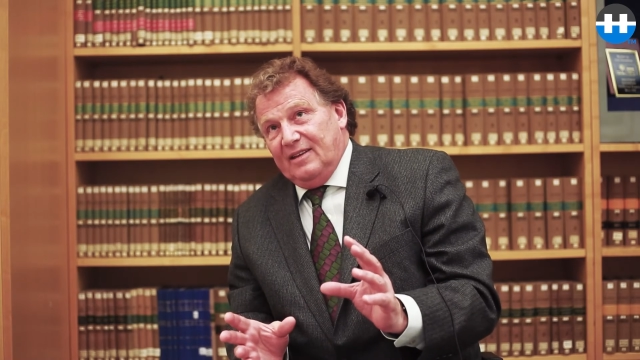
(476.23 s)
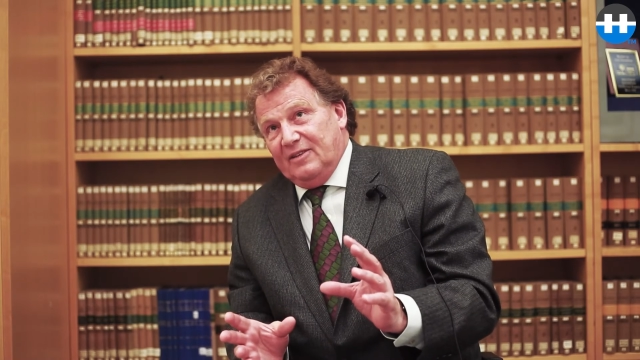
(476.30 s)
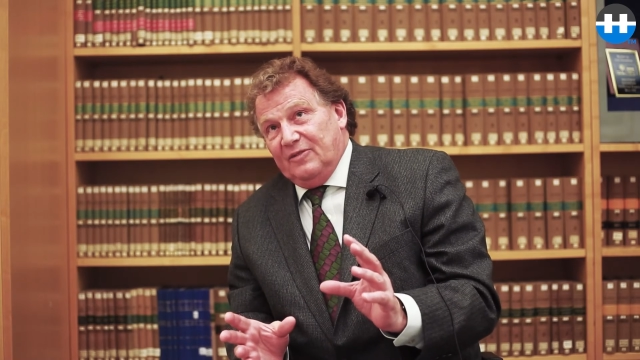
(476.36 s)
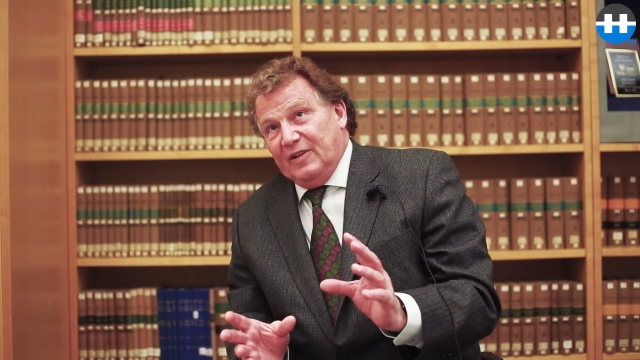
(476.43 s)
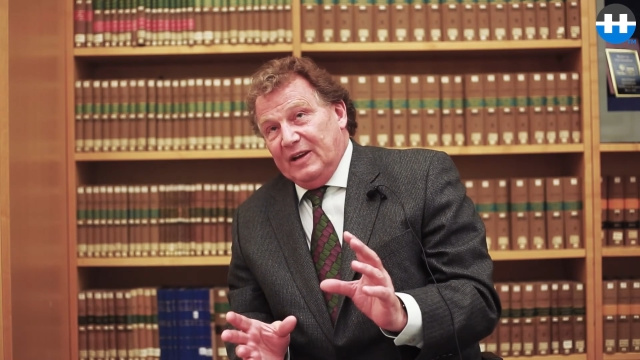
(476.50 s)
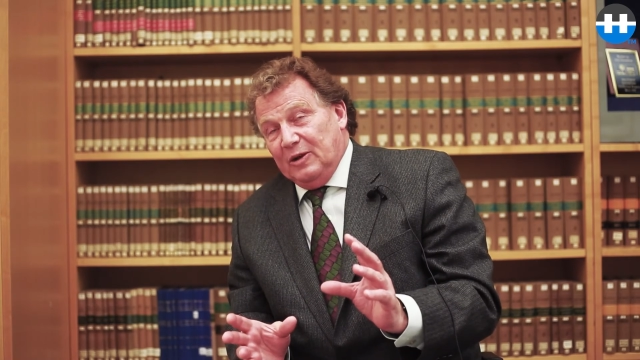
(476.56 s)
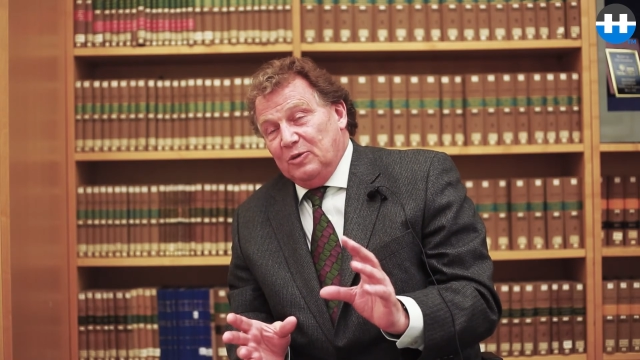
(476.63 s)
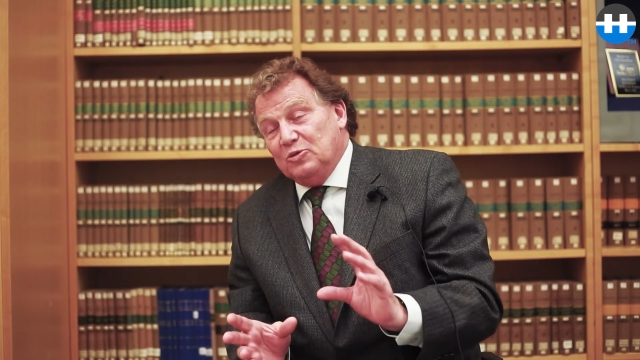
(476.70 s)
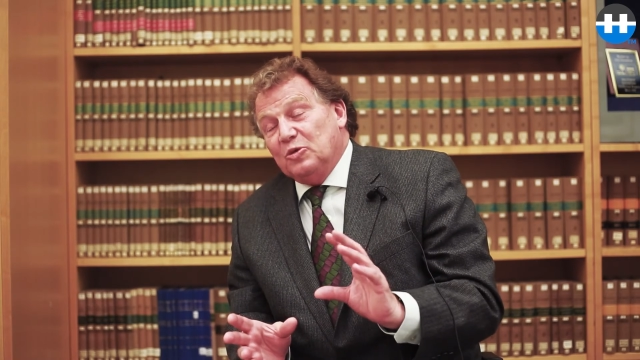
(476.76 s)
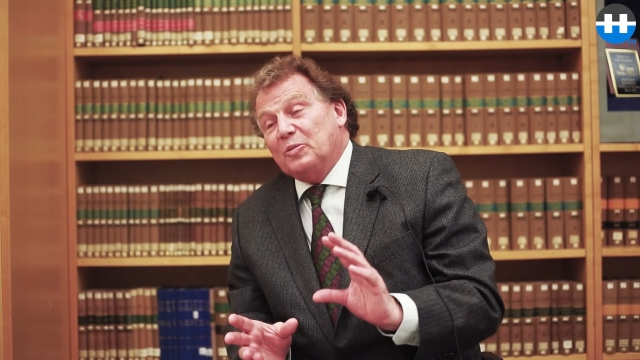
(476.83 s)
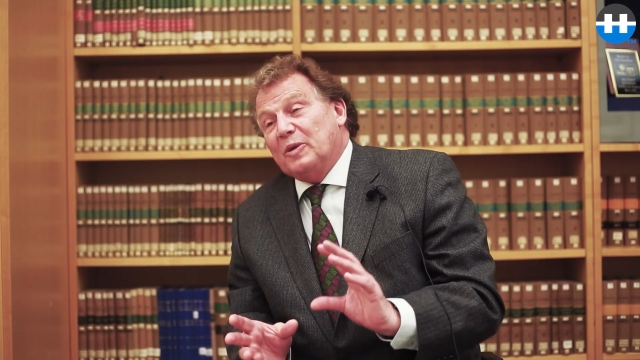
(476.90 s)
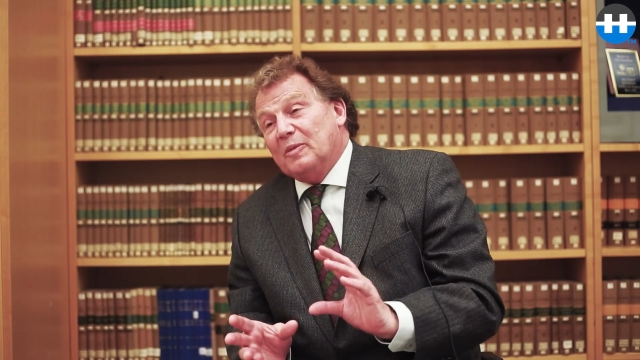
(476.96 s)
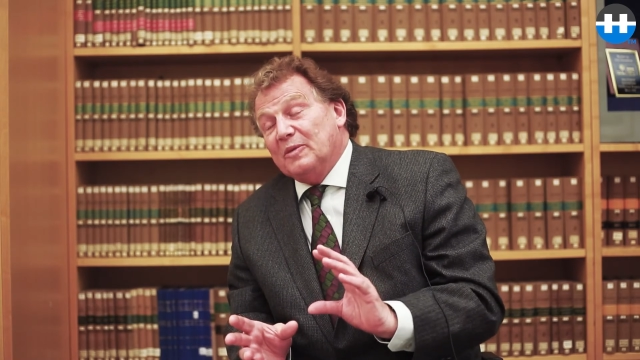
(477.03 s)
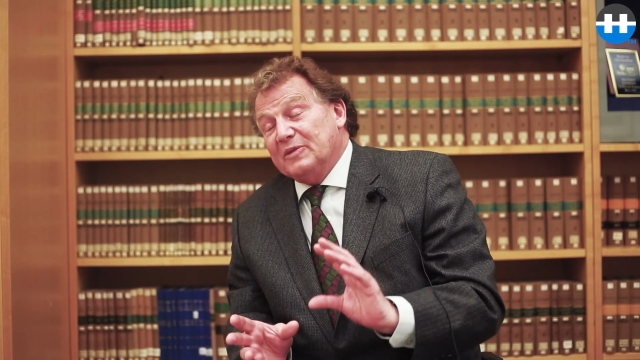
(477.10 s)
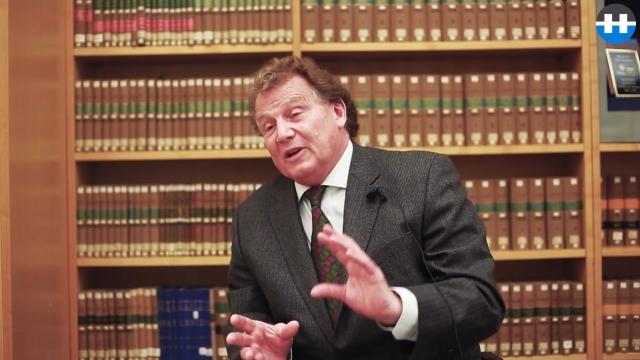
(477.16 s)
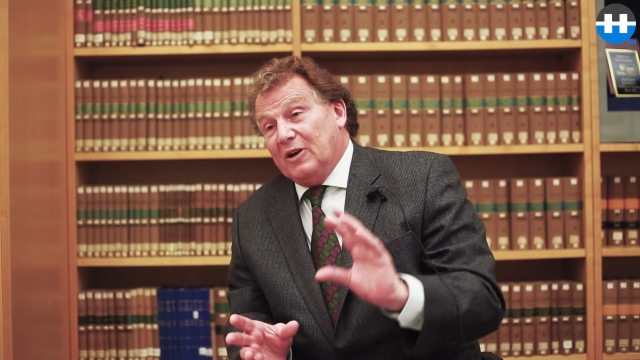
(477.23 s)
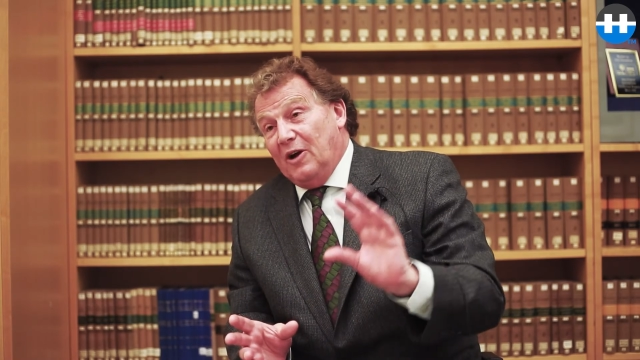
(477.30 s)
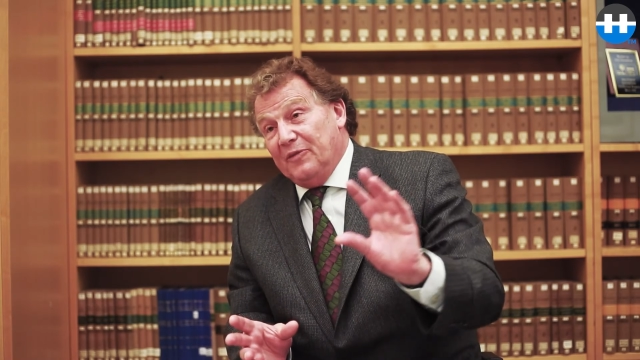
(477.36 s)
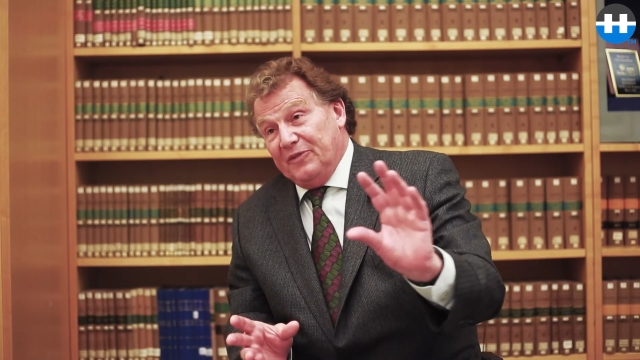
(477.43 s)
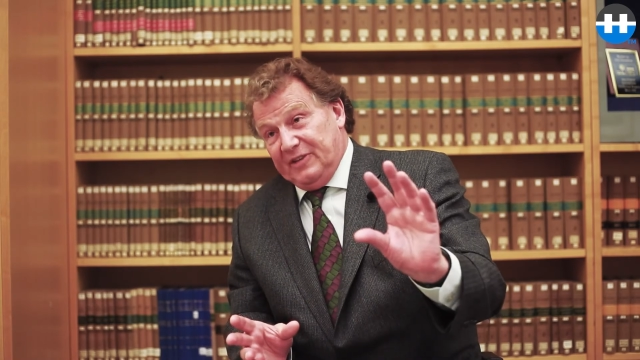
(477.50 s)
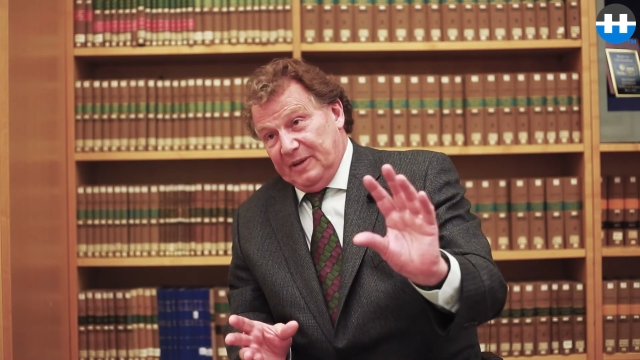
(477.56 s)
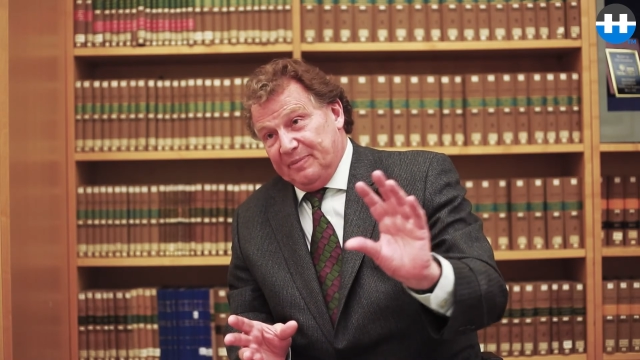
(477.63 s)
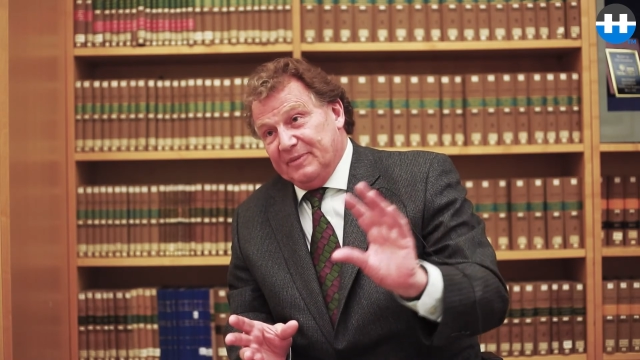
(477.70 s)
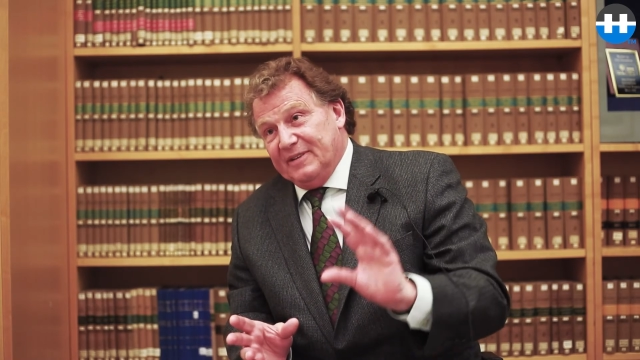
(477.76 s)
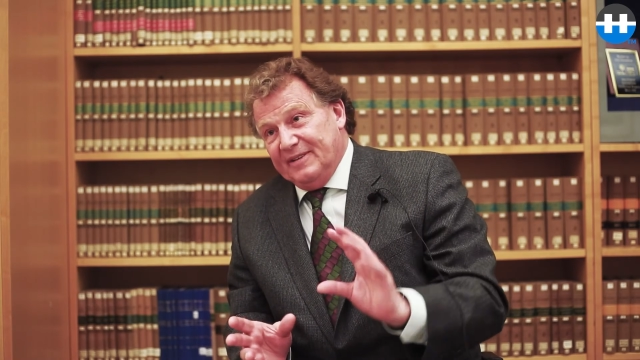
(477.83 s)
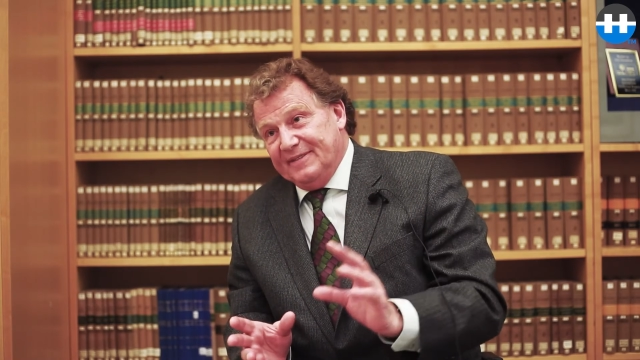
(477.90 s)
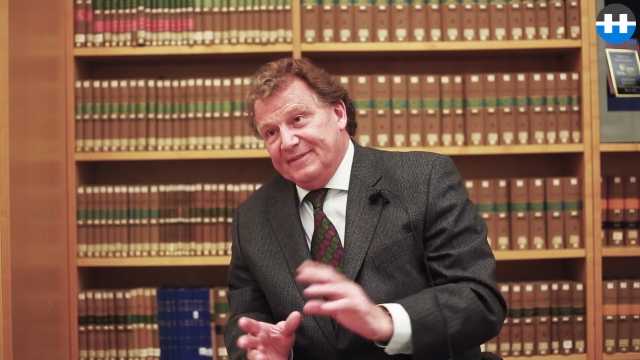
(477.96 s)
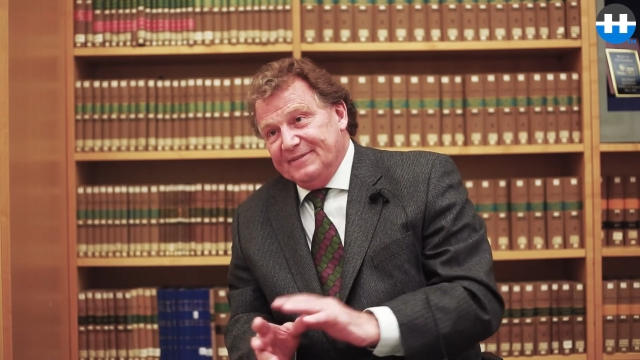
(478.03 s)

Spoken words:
very good to promote the concept.